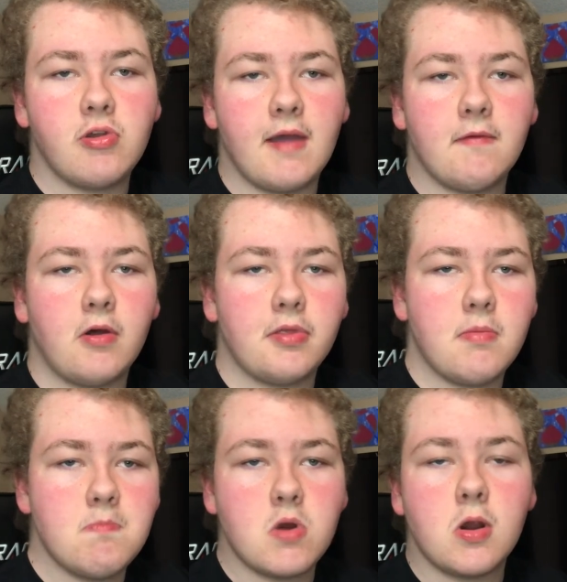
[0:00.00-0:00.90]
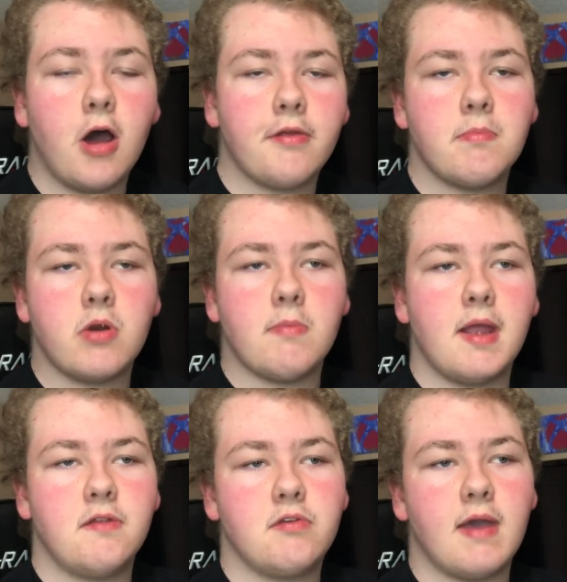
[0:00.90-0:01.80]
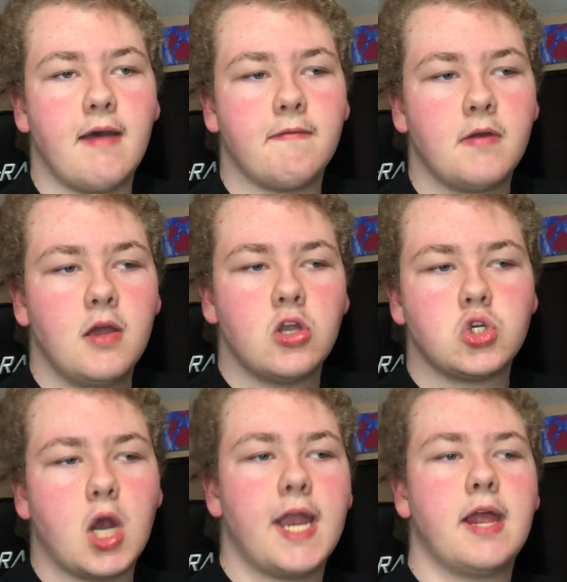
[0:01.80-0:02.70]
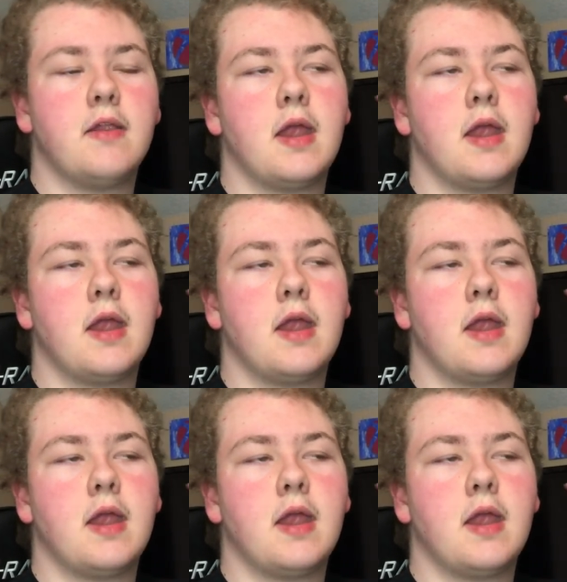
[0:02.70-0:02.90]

you have all the other mermaids, you have Trident,